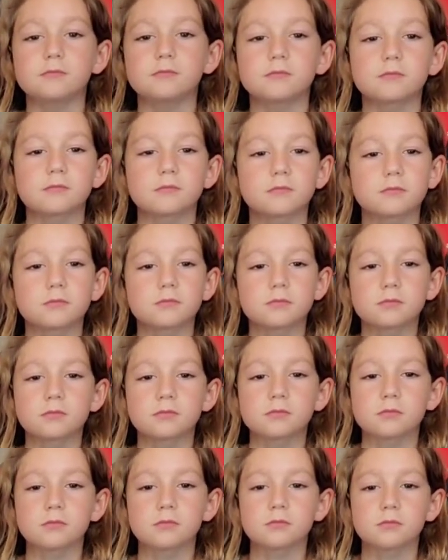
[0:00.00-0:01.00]

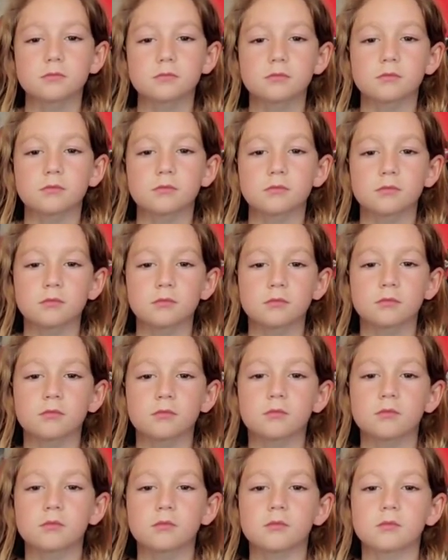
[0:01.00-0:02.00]

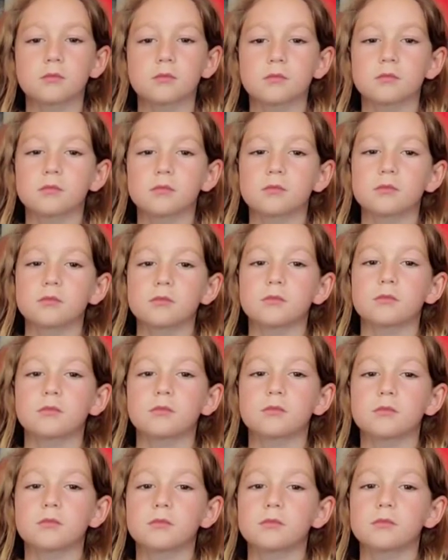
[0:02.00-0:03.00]

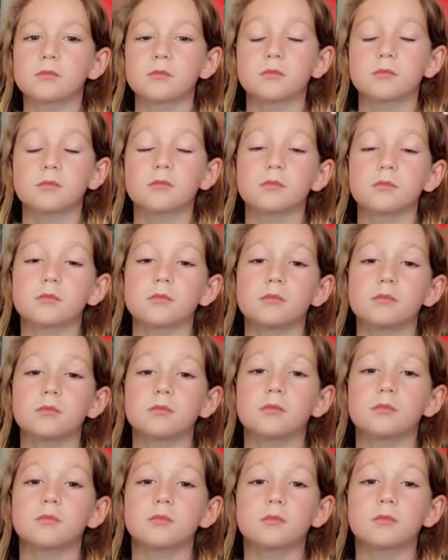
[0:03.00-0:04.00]

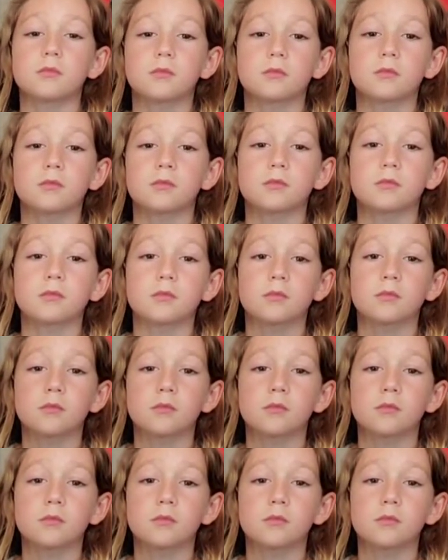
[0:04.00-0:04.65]
No words are spoken by the person on screen.